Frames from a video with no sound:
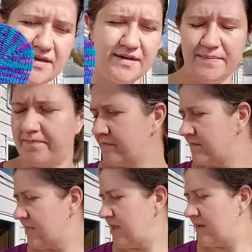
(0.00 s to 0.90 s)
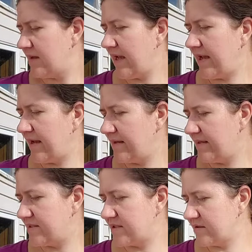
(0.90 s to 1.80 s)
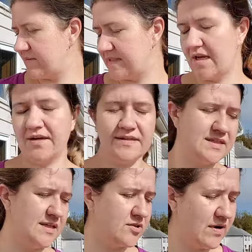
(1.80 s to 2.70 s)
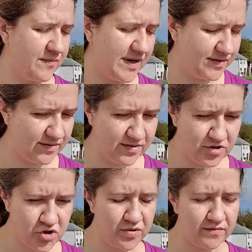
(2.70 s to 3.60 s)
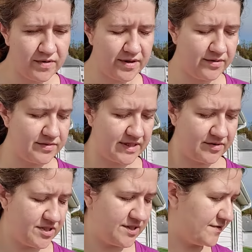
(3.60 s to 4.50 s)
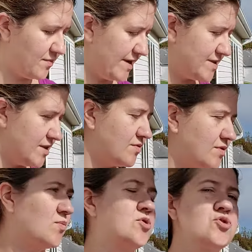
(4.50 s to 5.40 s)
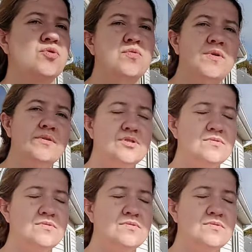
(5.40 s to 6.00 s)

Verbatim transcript: Um, and it's a it's honestly a great way to learn short rows and there's different ways that you can work short rows.